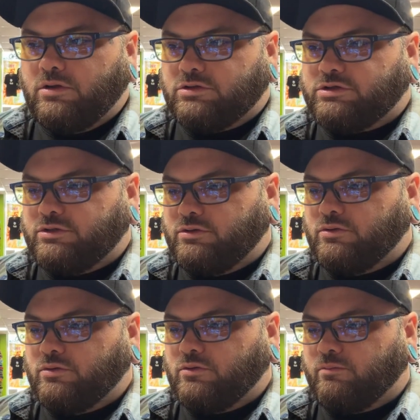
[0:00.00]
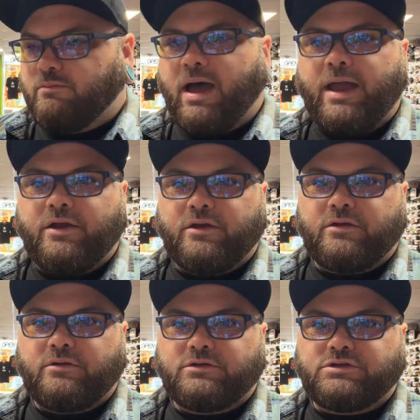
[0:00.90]
to Meijer
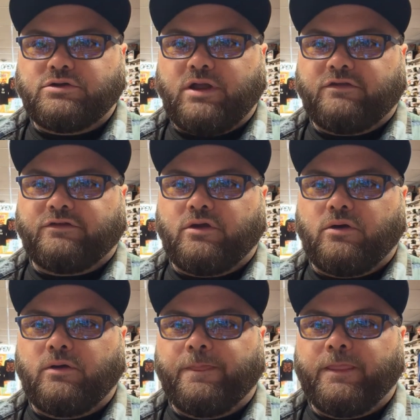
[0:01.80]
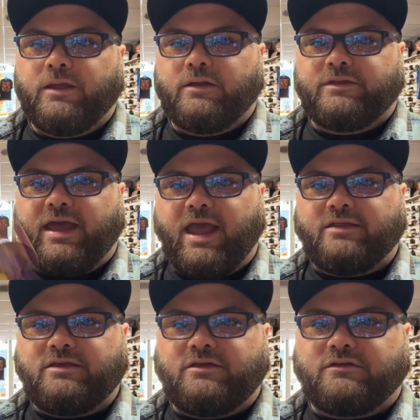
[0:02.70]
2 days ago. They had
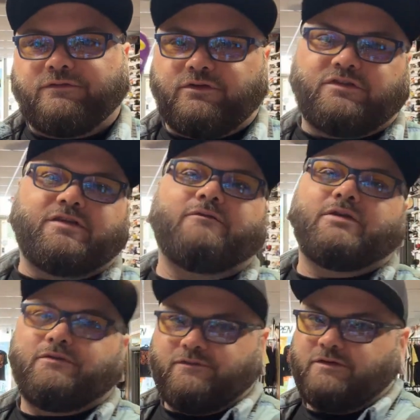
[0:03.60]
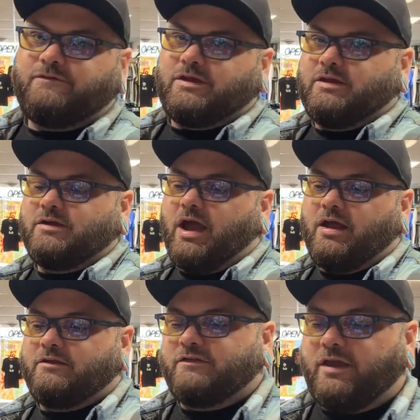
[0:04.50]
these for $7.50
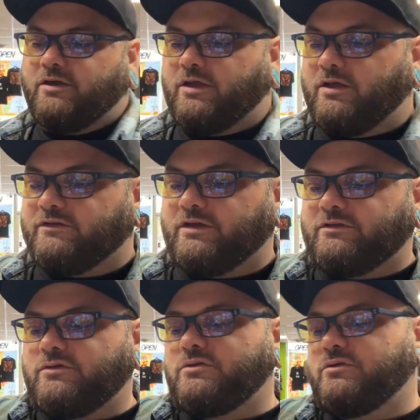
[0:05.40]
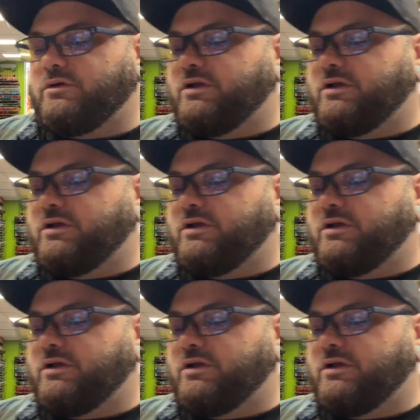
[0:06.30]
on sale. I was like, dude,